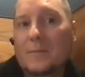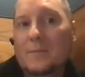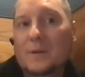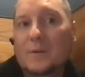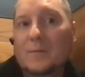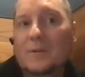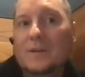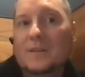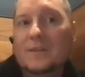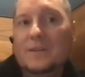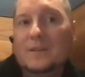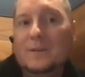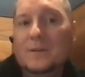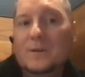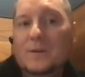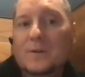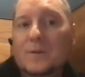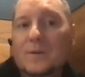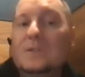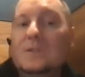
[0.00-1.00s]
are coming with
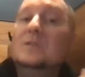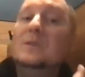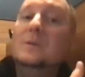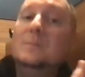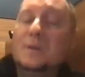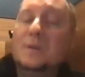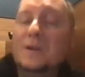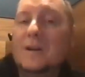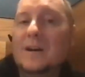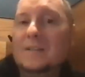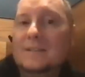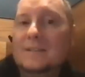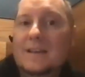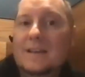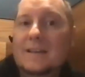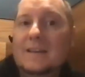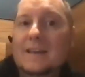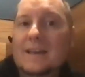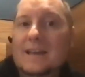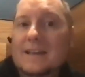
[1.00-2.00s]
to consume your
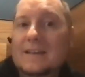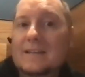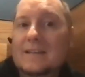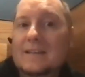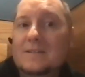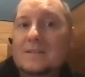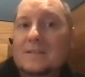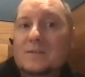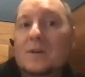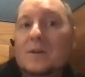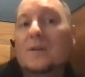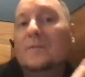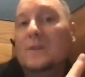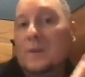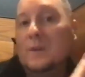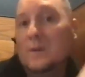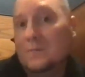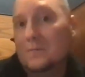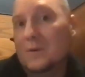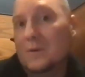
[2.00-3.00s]
content and solve
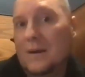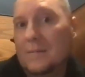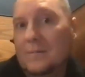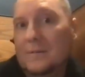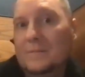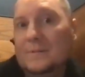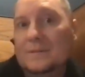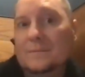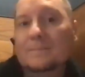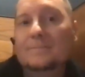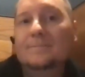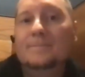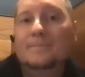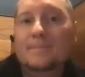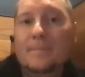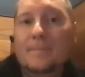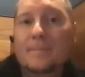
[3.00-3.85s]
their own problems.